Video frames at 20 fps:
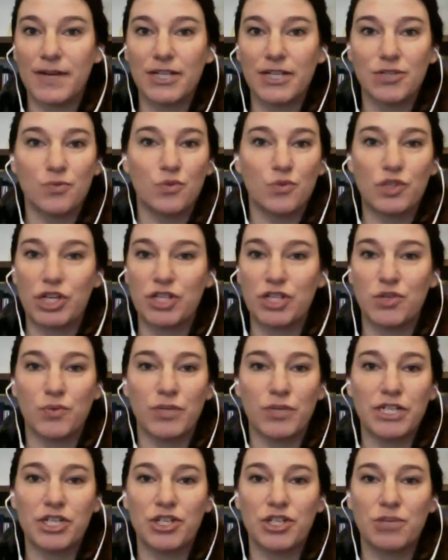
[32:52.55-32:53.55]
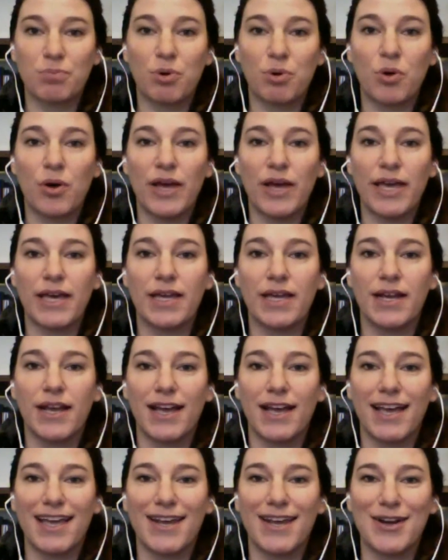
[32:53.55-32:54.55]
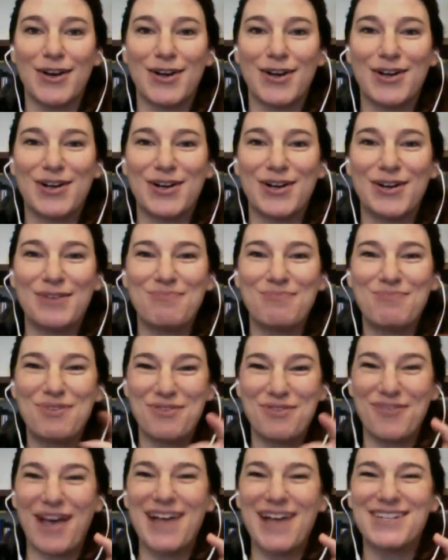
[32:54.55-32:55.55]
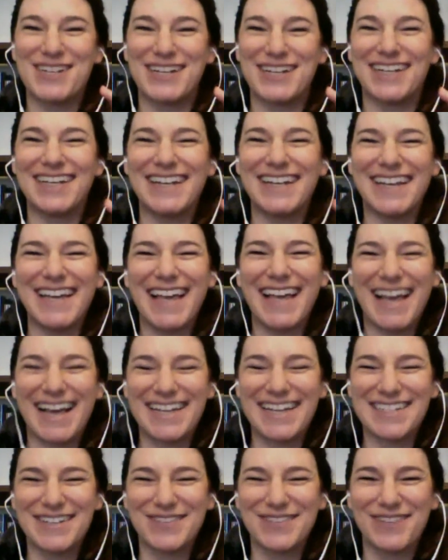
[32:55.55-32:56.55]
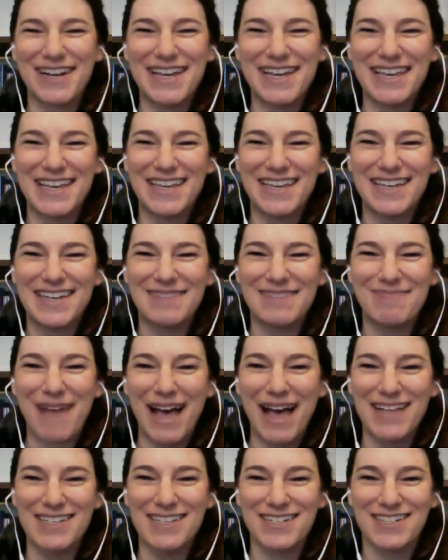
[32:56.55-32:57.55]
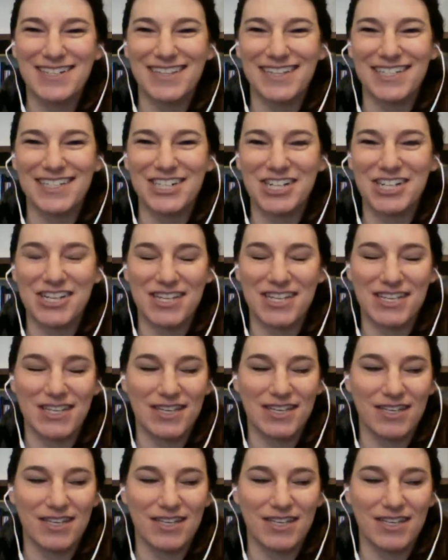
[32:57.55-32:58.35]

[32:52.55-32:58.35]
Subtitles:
just reached a point in her profession as a Reiki master that she